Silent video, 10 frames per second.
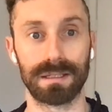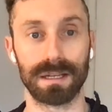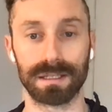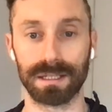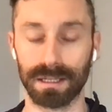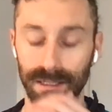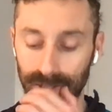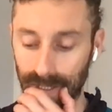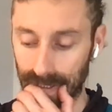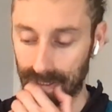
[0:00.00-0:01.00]
it doesn't.
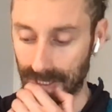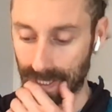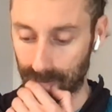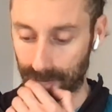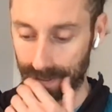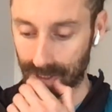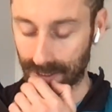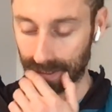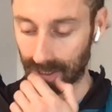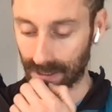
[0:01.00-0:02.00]
It's not
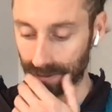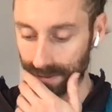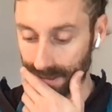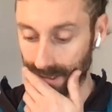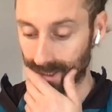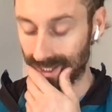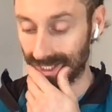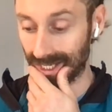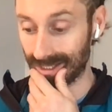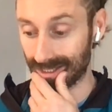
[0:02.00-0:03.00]
particularly urgent. Like
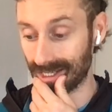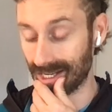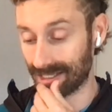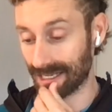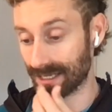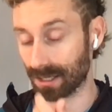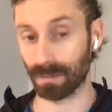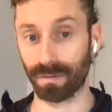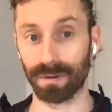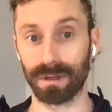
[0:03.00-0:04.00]
it needs to get done
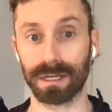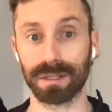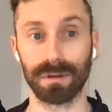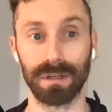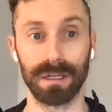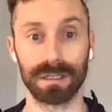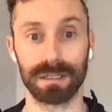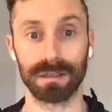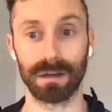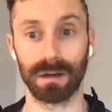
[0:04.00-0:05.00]
before the next
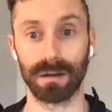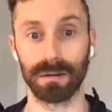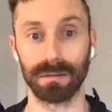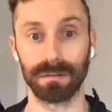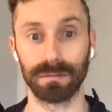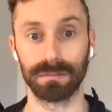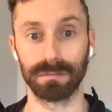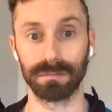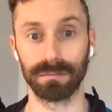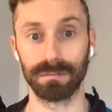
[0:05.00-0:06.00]
release,
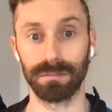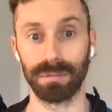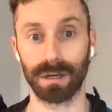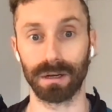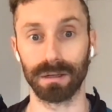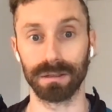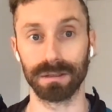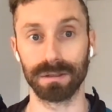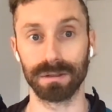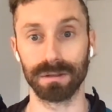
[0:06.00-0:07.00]

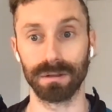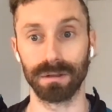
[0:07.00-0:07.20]
because